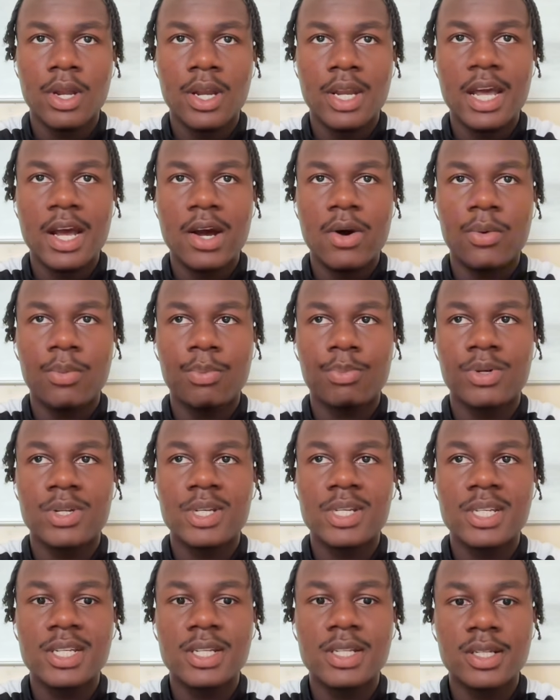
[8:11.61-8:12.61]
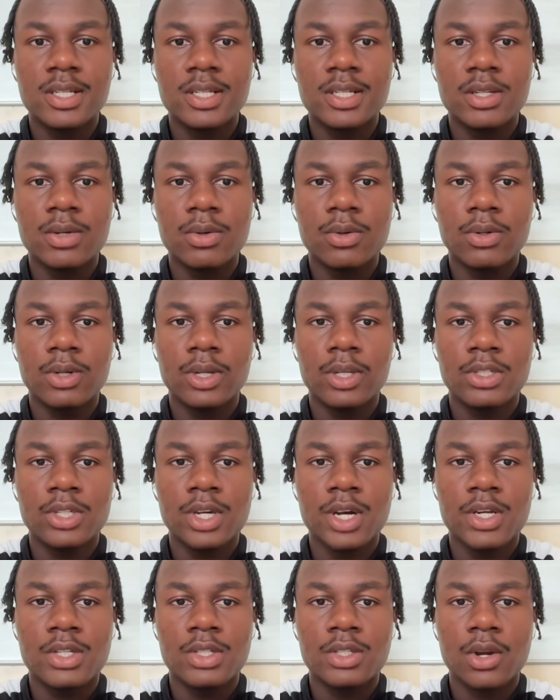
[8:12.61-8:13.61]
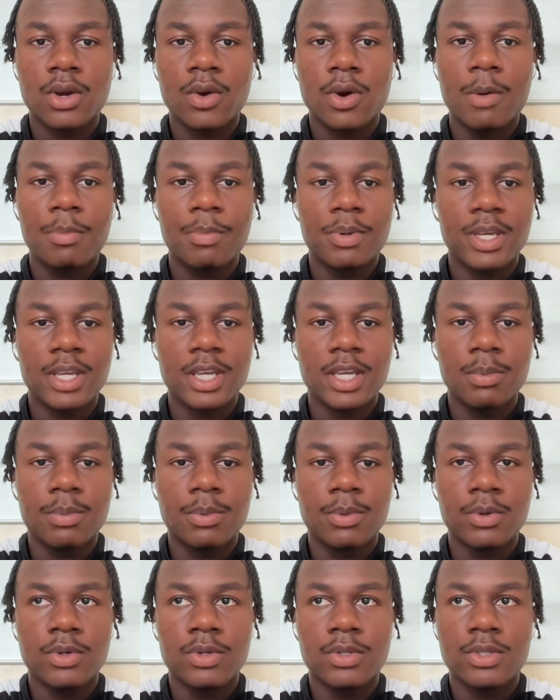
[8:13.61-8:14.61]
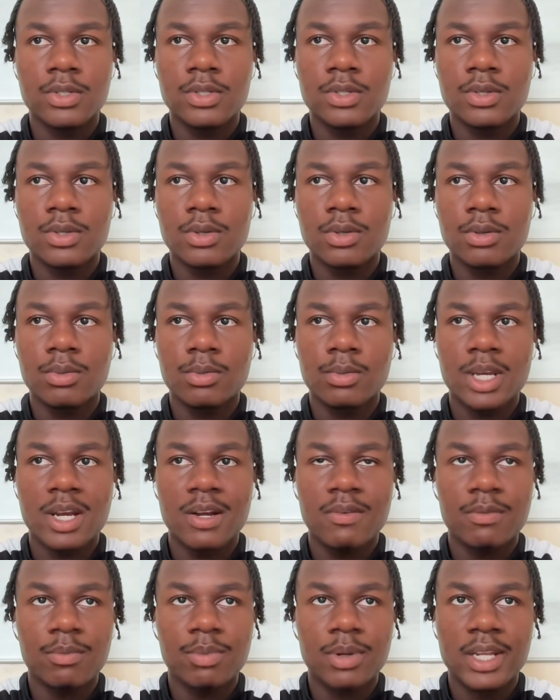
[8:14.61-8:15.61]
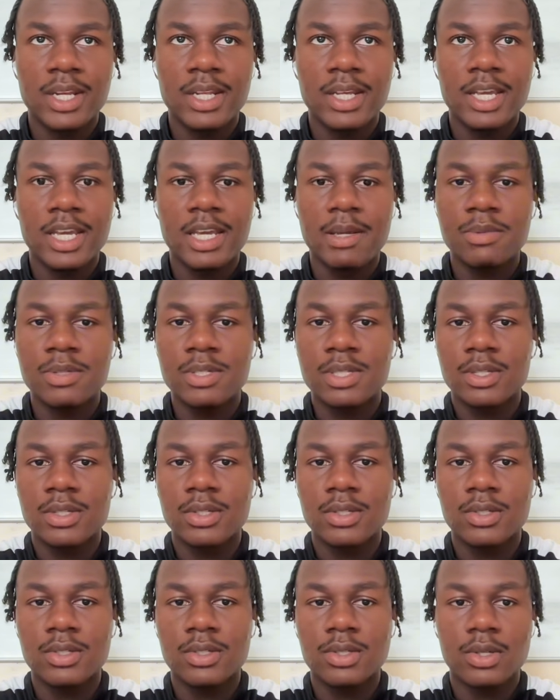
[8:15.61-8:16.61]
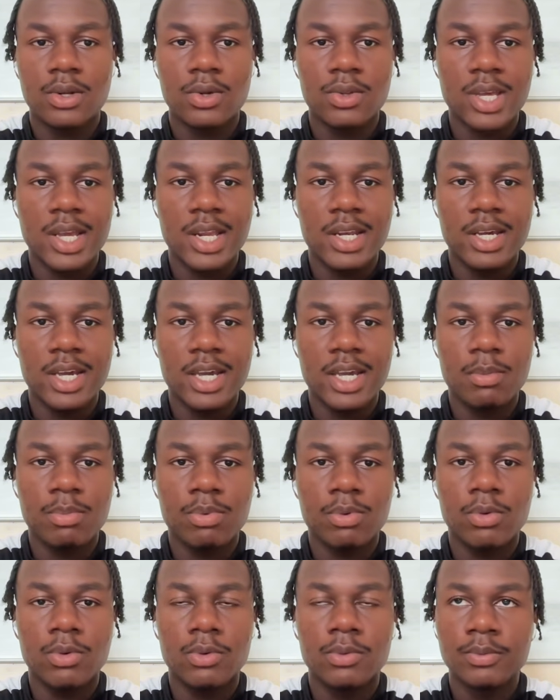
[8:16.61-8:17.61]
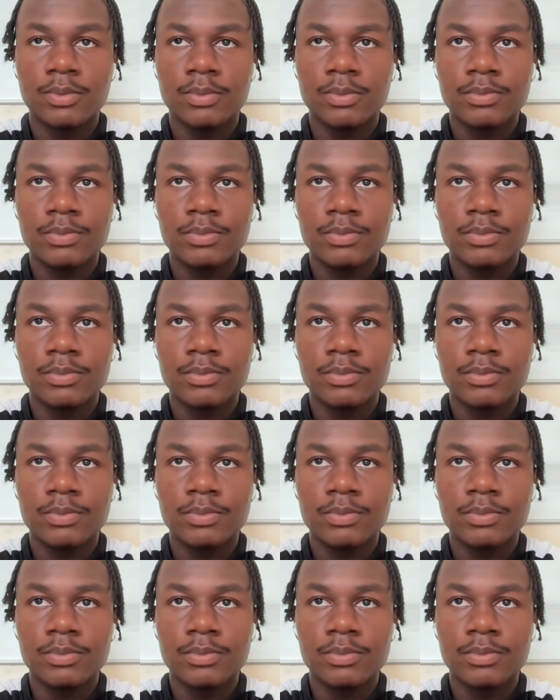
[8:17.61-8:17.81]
Now pre-season still a chance to go up a gear because we haven't played a game since, you know, the end of April.